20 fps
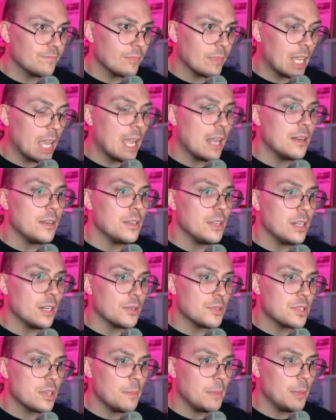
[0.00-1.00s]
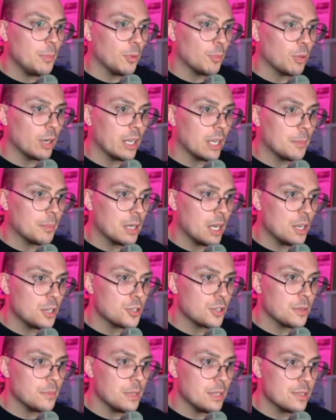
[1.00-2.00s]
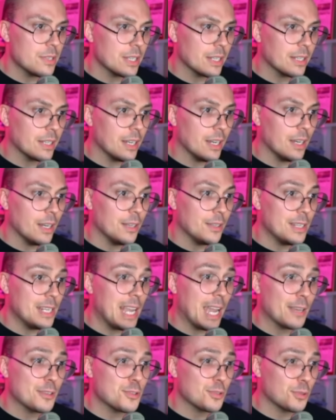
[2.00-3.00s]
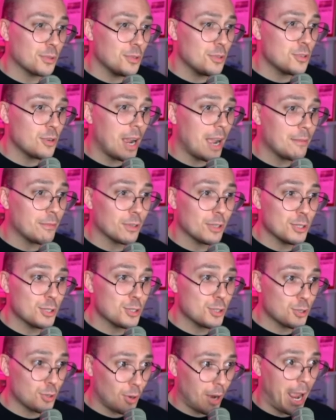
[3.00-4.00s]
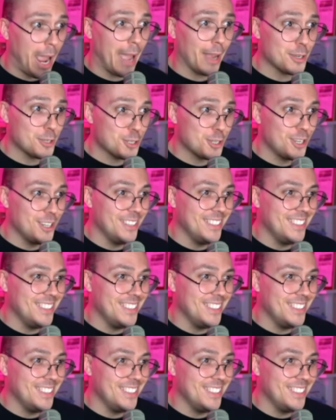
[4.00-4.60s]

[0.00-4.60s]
And, you know, some people bring up country music. Yeah, Screwdriver is trash.